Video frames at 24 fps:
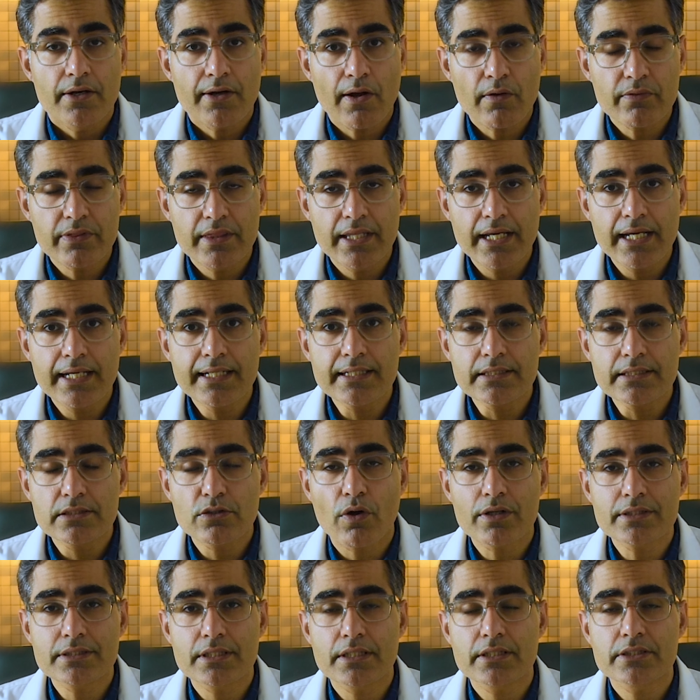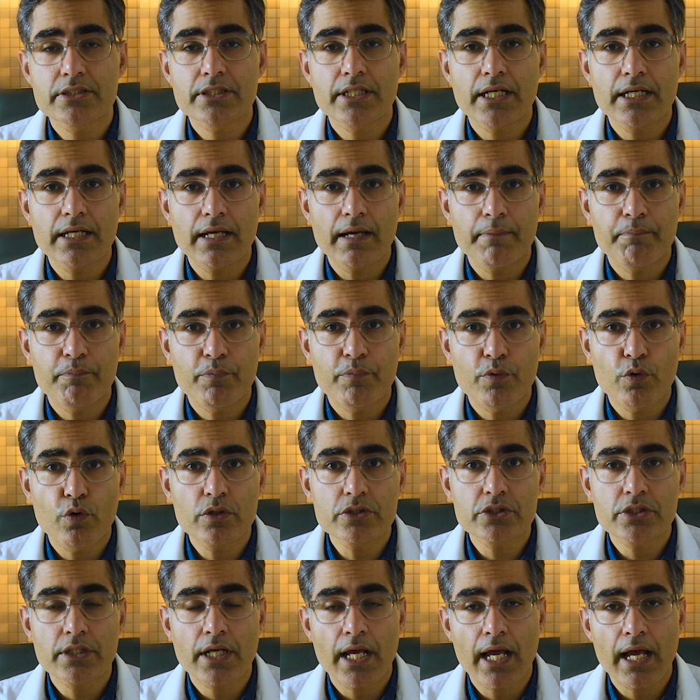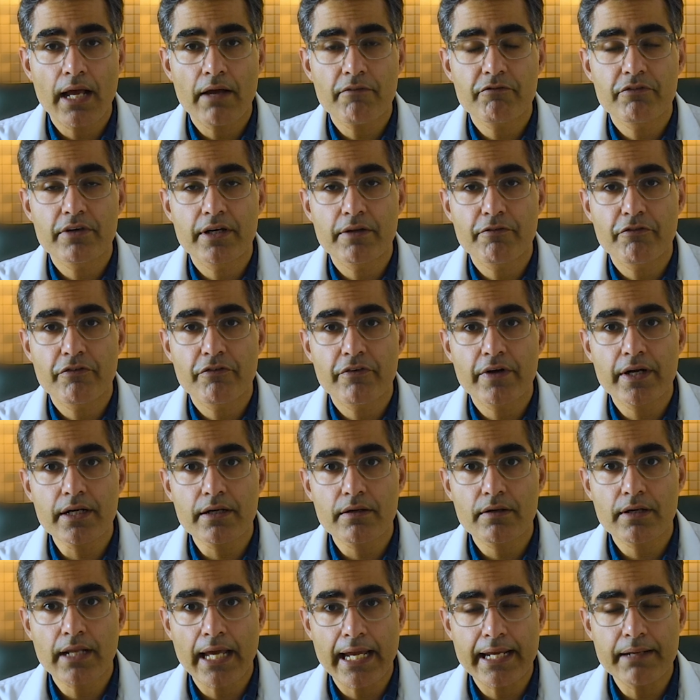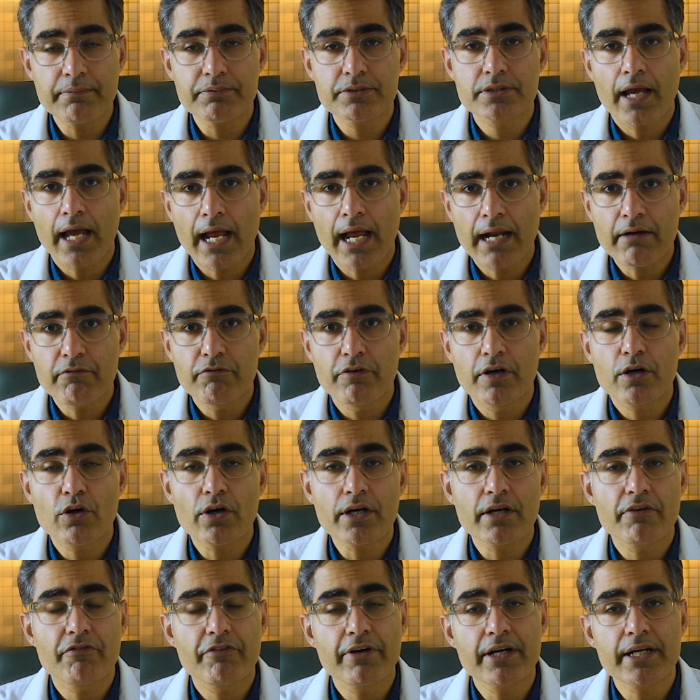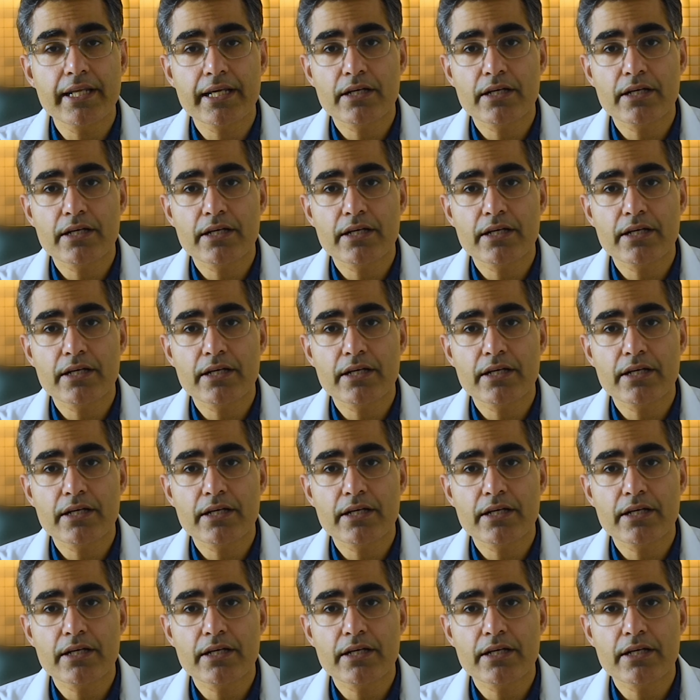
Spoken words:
Now, these non-surgical approach have different types and work on different